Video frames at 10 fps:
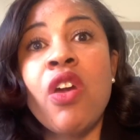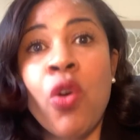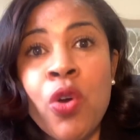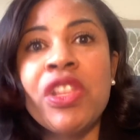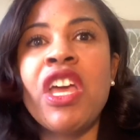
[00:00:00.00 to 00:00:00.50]

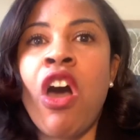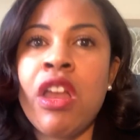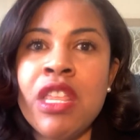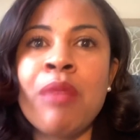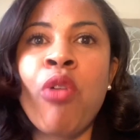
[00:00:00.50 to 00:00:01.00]
early
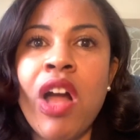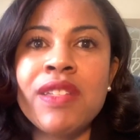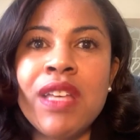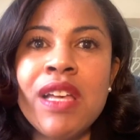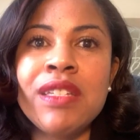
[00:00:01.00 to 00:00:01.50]
on in the
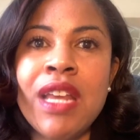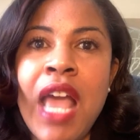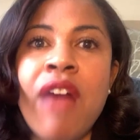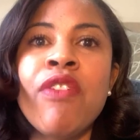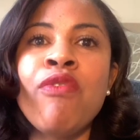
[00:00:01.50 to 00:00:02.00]
process and
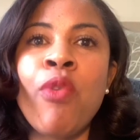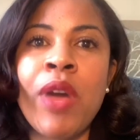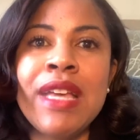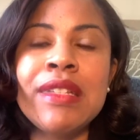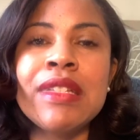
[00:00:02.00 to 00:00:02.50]
have a
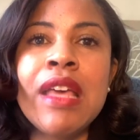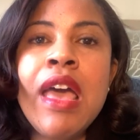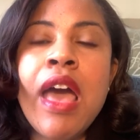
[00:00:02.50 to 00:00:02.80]
voice.